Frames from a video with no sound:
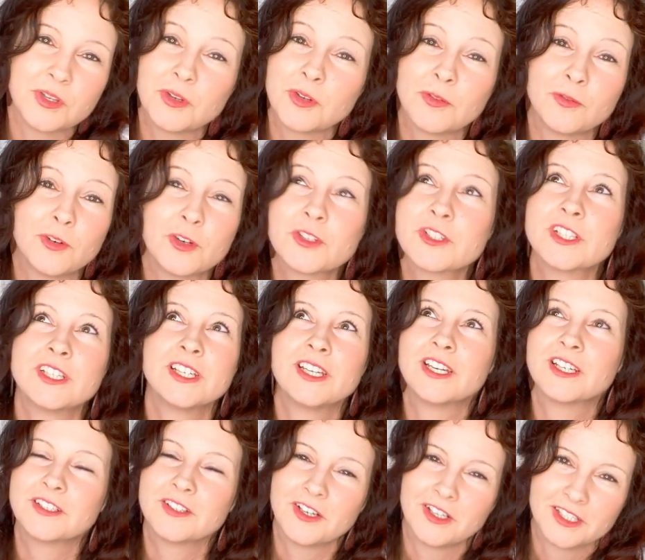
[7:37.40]
universally
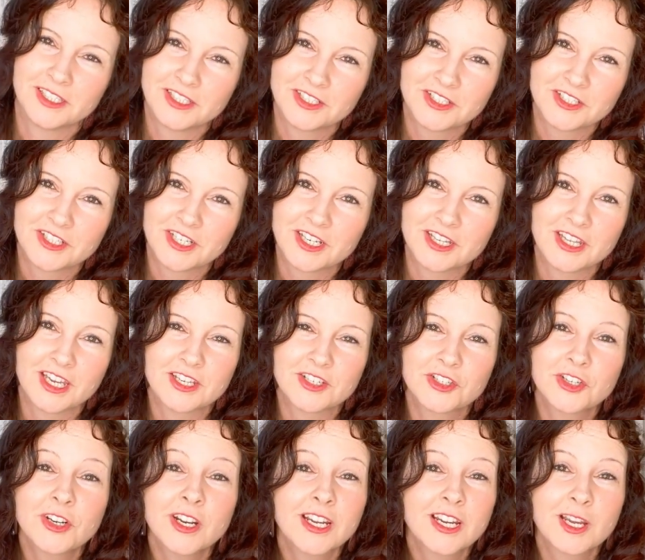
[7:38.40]
acknowledged that
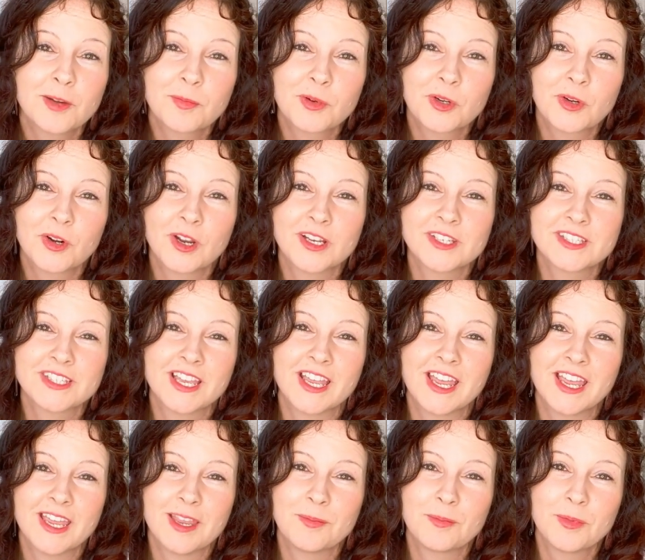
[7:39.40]
should I come across
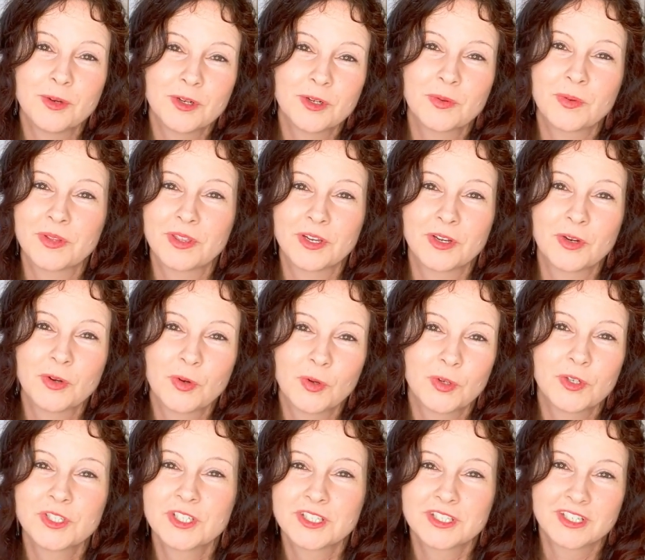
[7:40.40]
a book with a
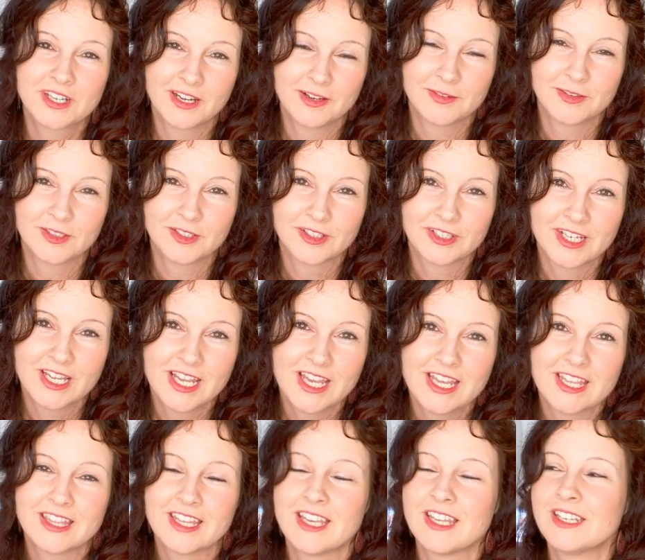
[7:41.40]
gorgeous cover
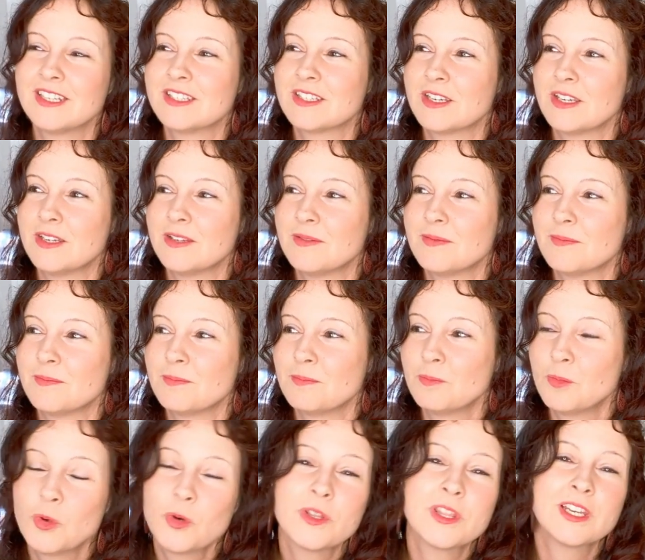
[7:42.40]
that
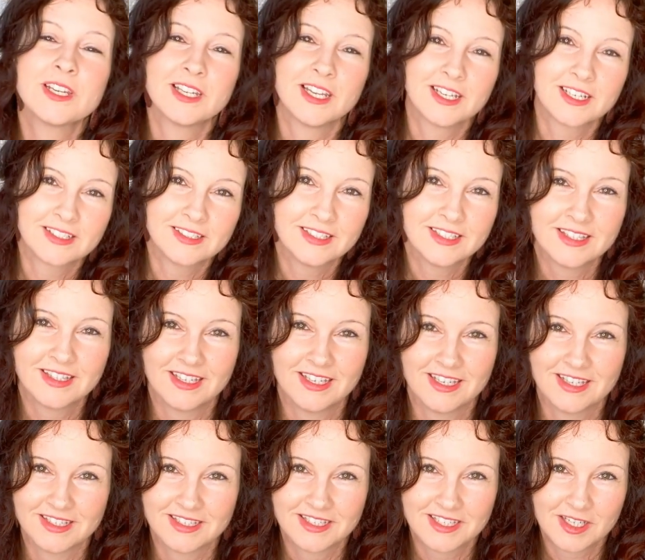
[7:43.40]
more than likely the
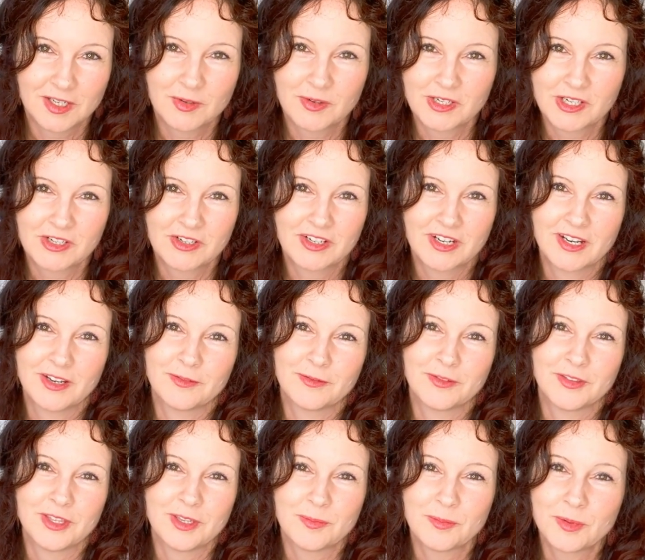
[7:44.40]
interior
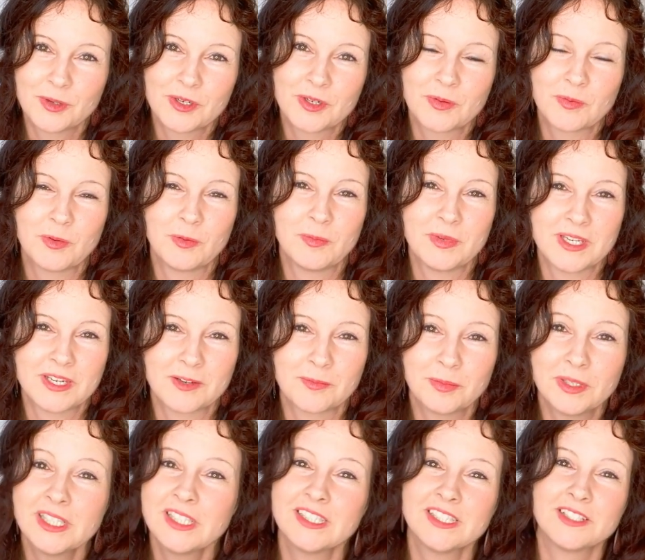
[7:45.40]
of the book will be
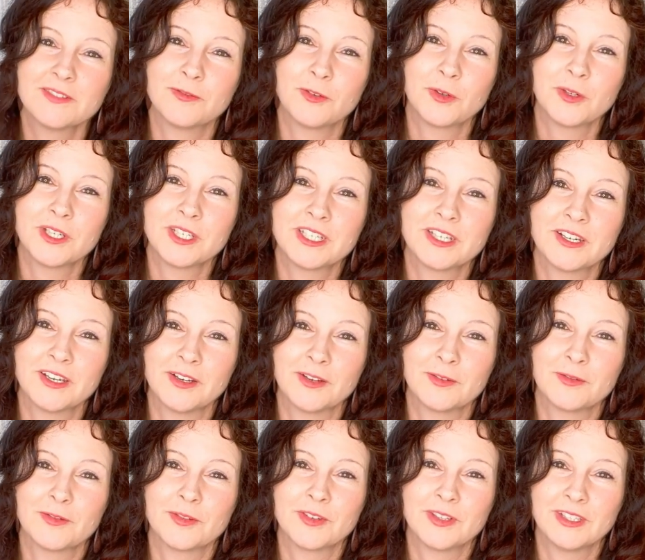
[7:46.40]
completely devoid
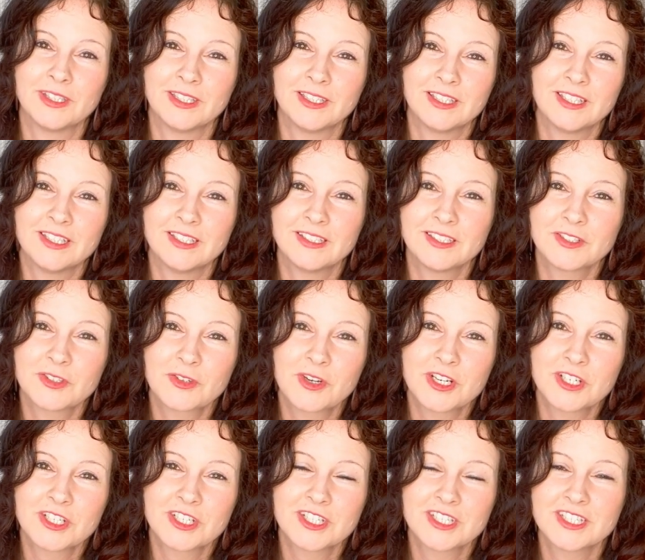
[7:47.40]
of
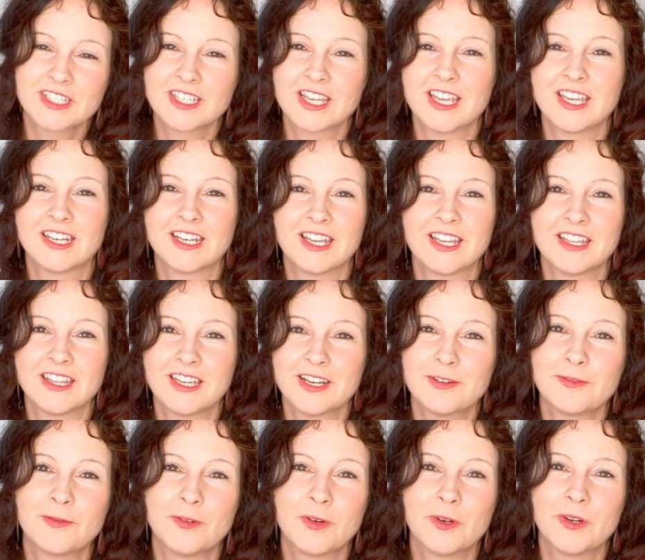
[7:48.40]
illustrations and I
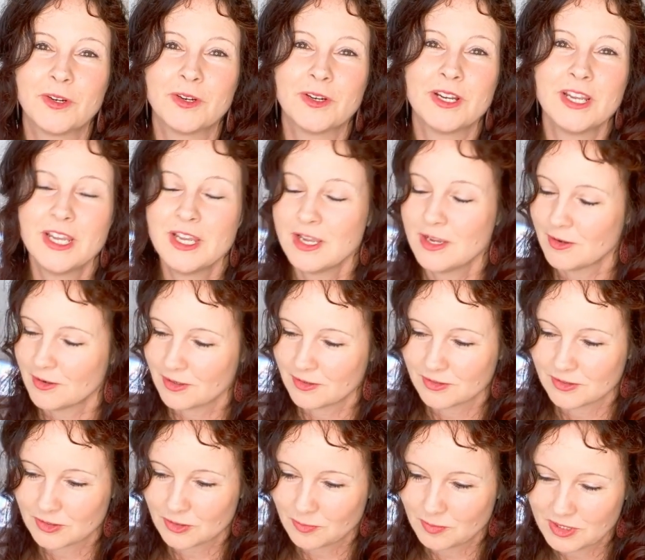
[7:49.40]
therefore
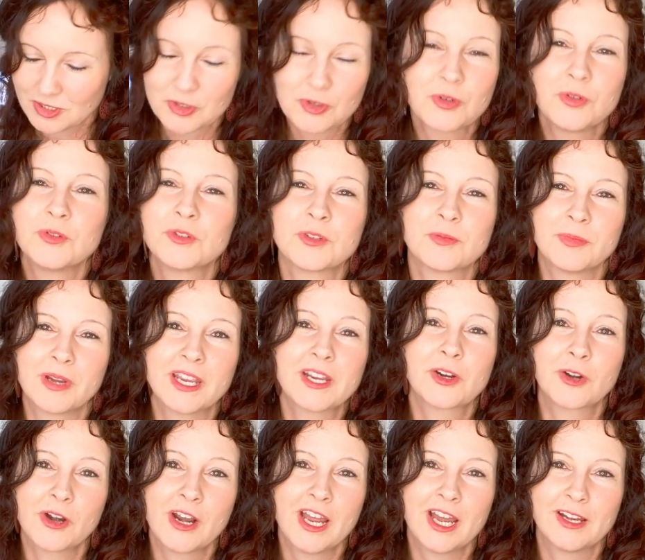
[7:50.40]
to be true to my
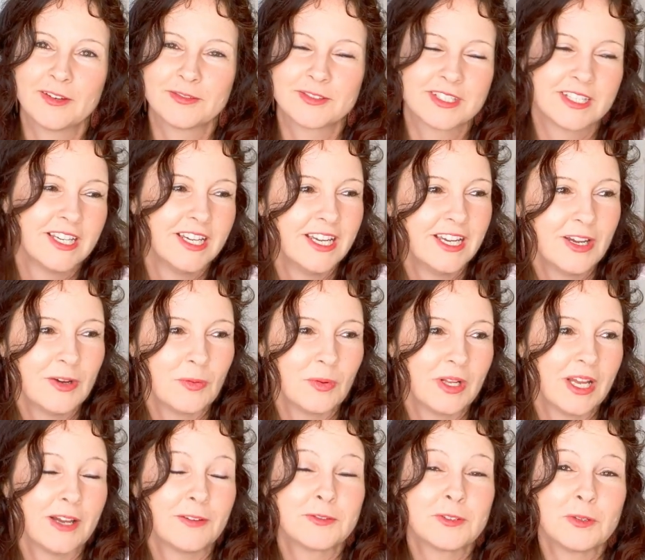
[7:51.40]
craft will
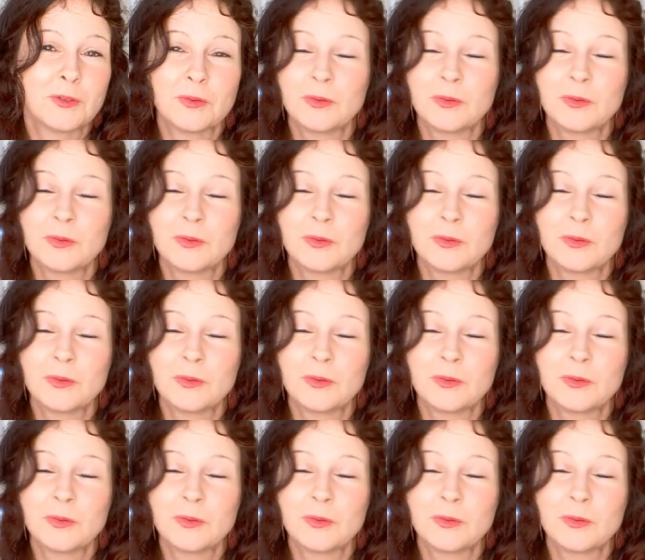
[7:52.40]
have to